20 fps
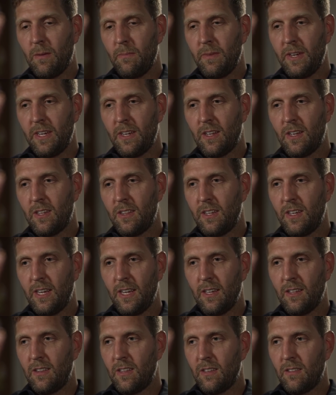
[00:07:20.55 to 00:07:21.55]
I mean,
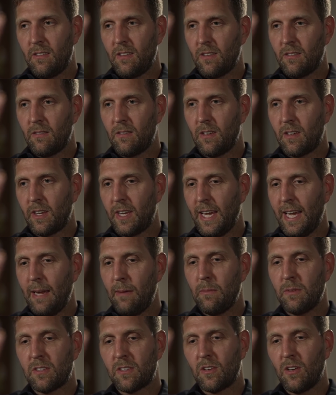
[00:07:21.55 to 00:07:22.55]
the
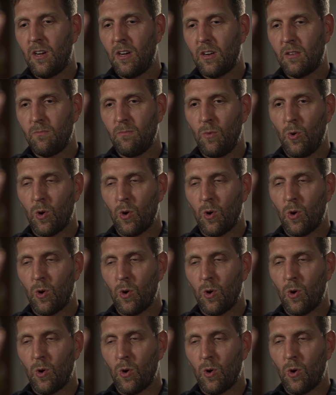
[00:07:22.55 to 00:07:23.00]
game has gone